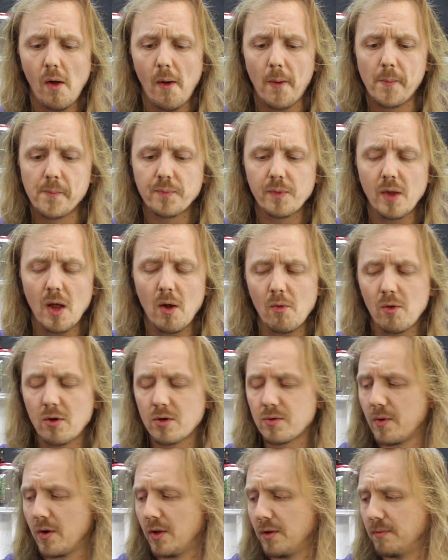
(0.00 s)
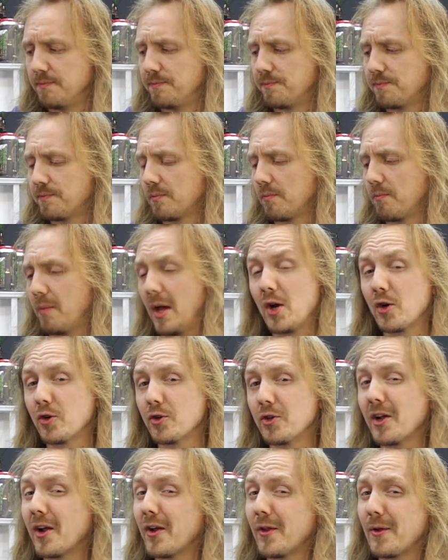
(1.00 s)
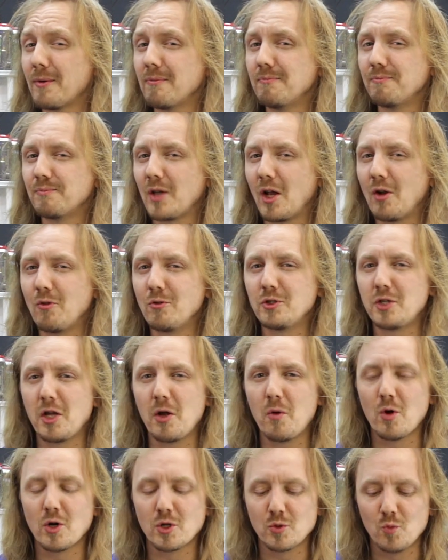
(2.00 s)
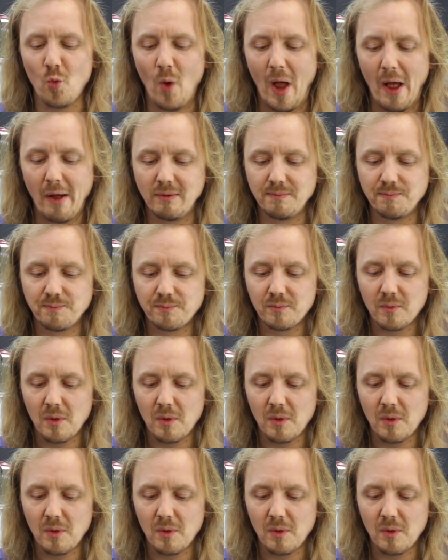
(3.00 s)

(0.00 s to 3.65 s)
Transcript: oh, that works well. Better together. I wouldn't say it works well.